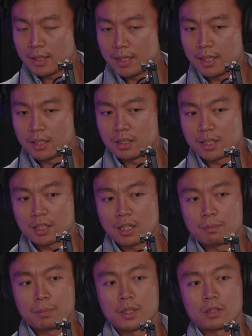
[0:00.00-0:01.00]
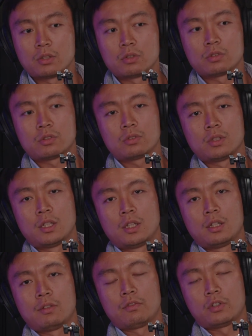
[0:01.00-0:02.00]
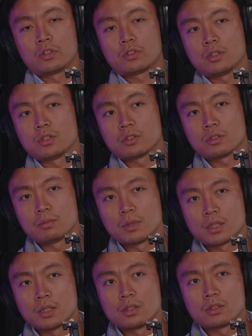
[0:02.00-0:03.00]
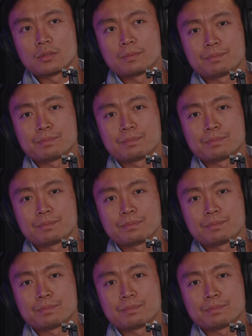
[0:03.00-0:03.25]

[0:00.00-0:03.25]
And I picked those versus, because